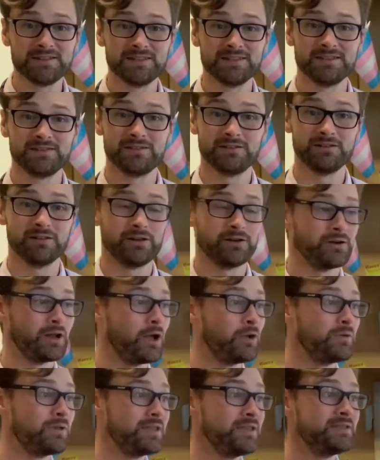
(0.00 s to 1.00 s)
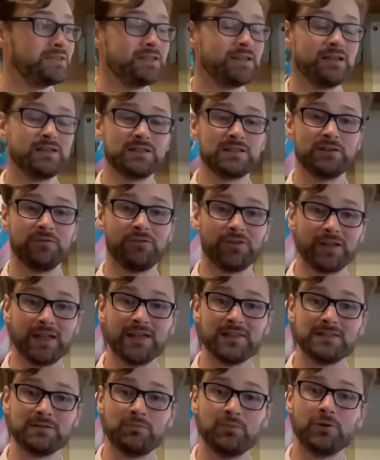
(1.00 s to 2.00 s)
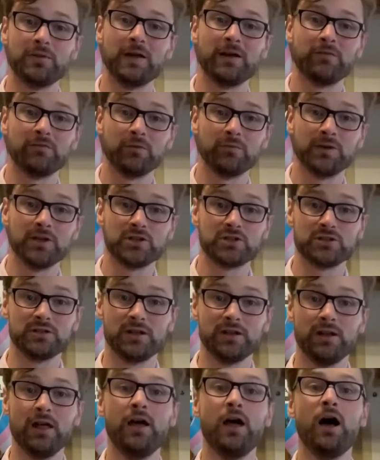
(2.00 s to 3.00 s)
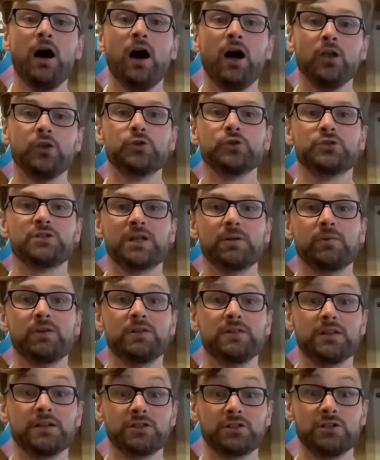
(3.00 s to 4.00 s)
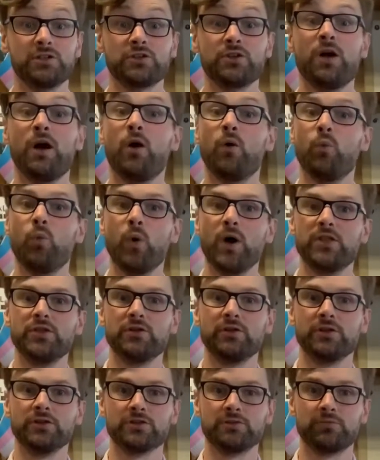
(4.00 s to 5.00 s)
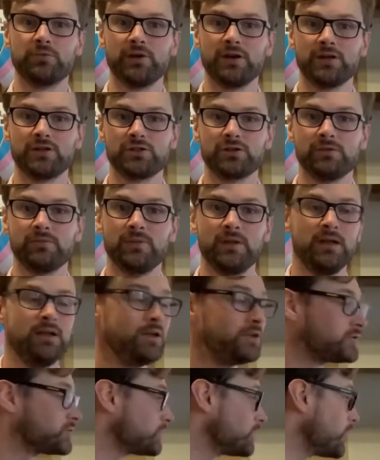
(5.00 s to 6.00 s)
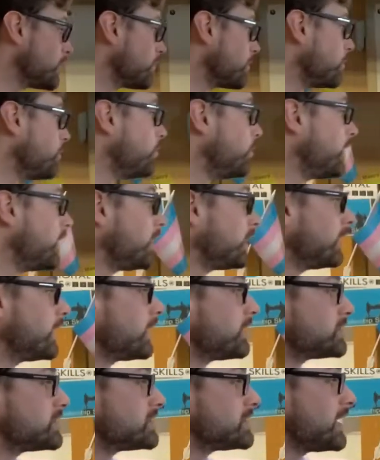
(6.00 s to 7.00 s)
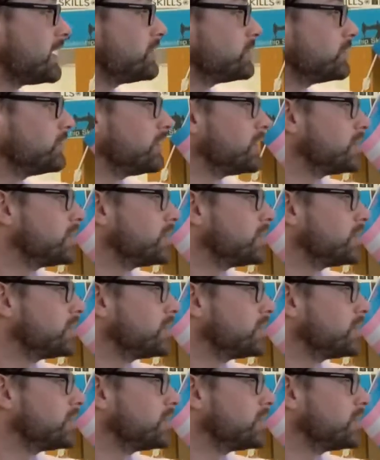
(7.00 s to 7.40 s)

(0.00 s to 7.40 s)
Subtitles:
to learn how easy it is to forget to put that information in under time conditions when you're under pressure. So here we go. Letter to Daniel